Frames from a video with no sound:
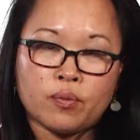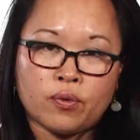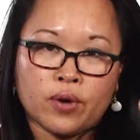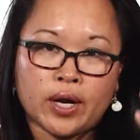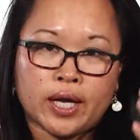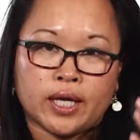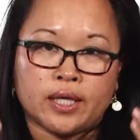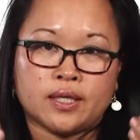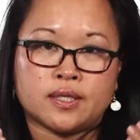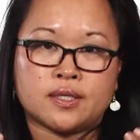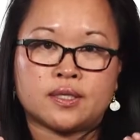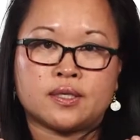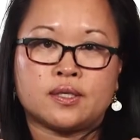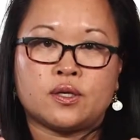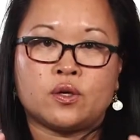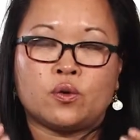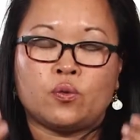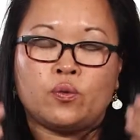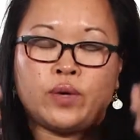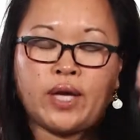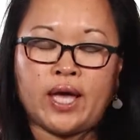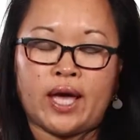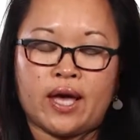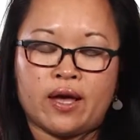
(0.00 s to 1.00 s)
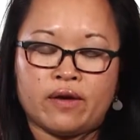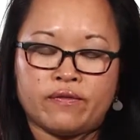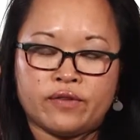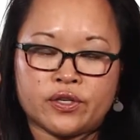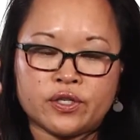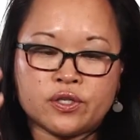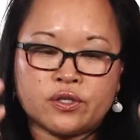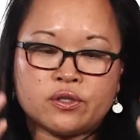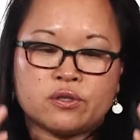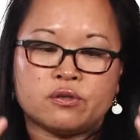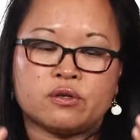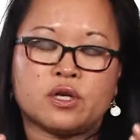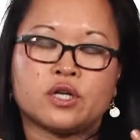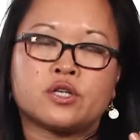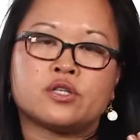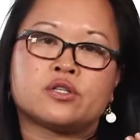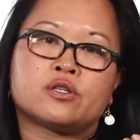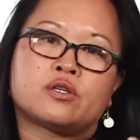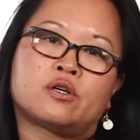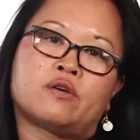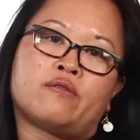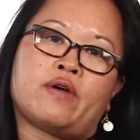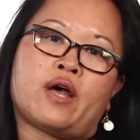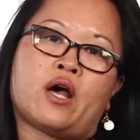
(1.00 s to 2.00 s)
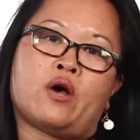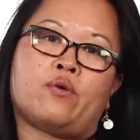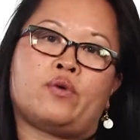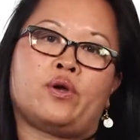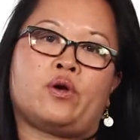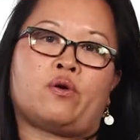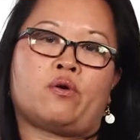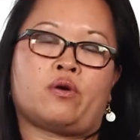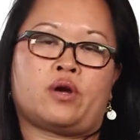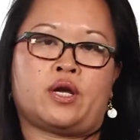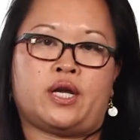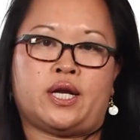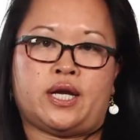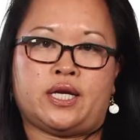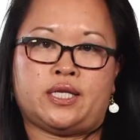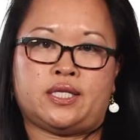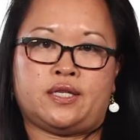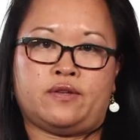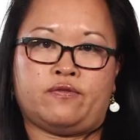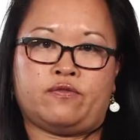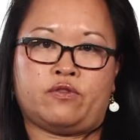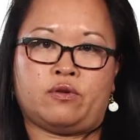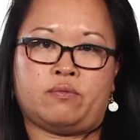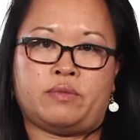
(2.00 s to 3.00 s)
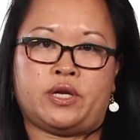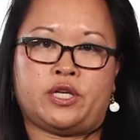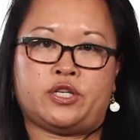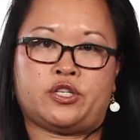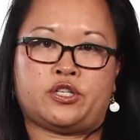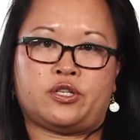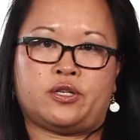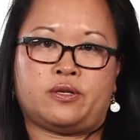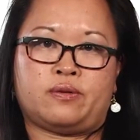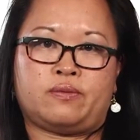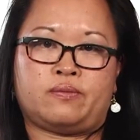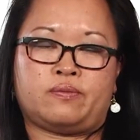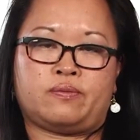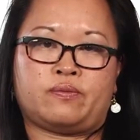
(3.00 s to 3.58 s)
brains, we have a structure of how we organize information.